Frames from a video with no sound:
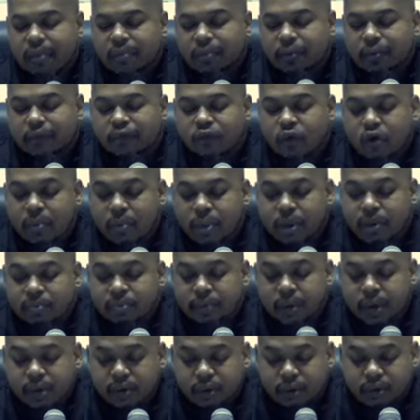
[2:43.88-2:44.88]
performing
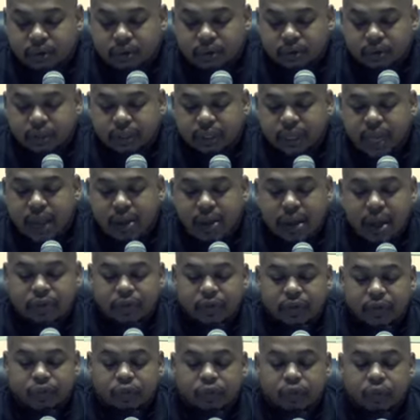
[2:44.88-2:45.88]
miracles. And now
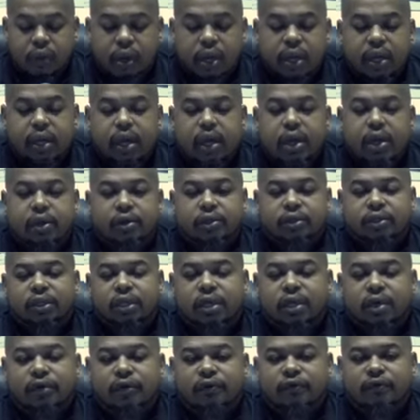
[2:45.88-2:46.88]
after 3 years
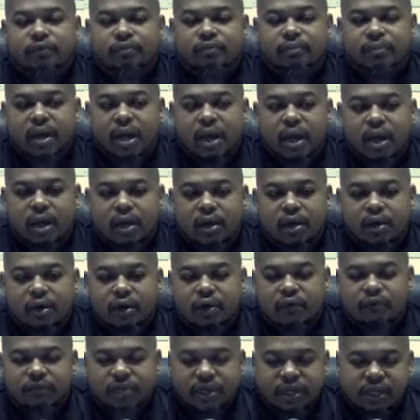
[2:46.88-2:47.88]
of
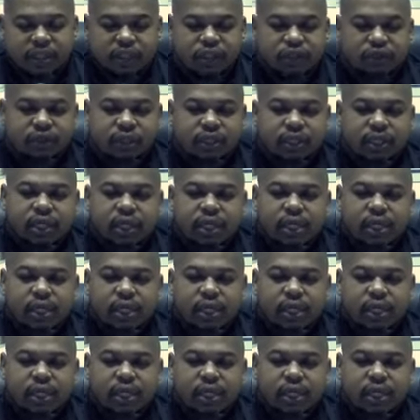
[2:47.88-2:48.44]
ministry,